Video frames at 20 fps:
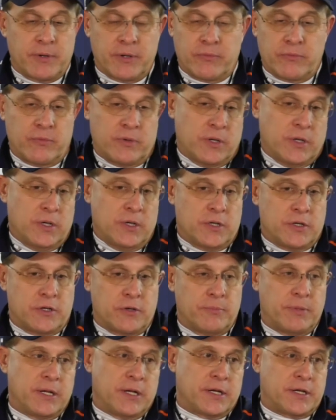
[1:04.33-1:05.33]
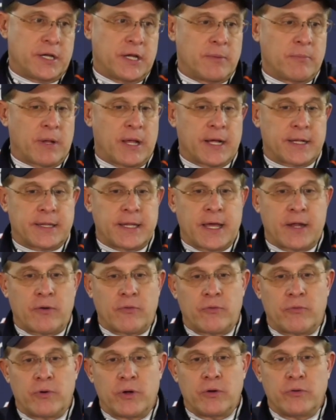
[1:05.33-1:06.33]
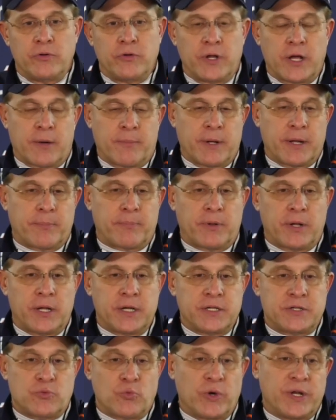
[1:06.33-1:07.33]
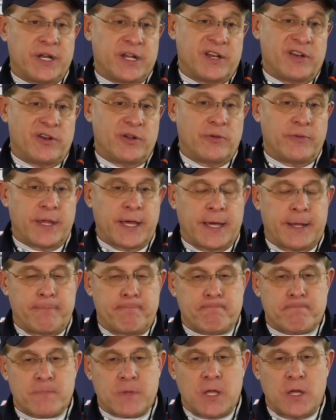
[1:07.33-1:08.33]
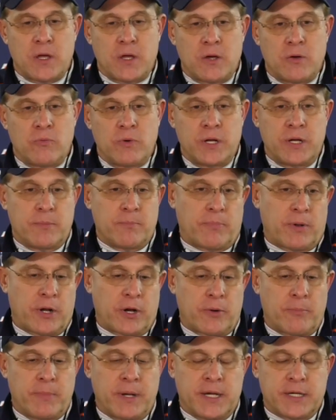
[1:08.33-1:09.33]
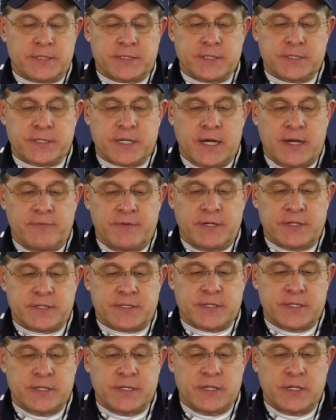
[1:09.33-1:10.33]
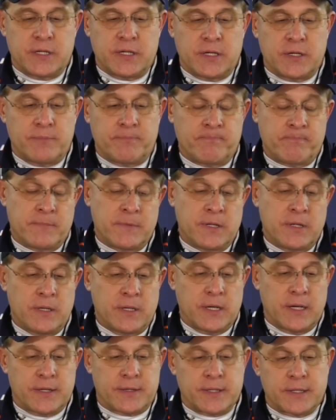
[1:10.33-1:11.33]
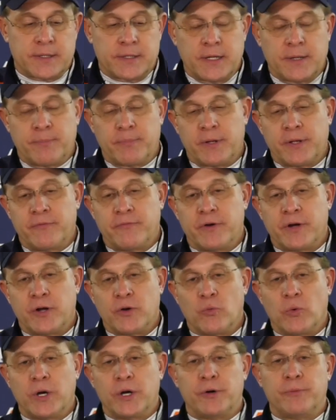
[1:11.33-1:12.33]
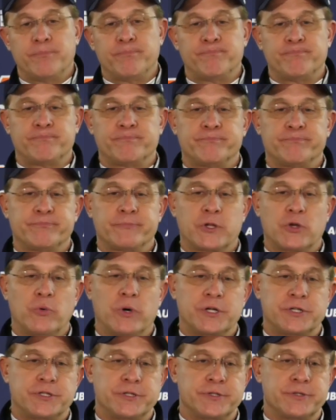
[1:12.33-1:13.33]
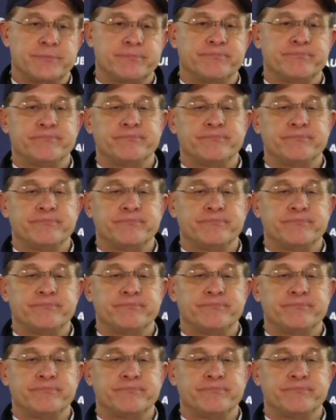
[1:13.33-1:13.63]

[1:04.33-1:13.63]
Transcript: But to beat a team like that on the road, you got to make plays. We didn't do that. We didn't play our best. It's obvious, and I think they played very well. Questions?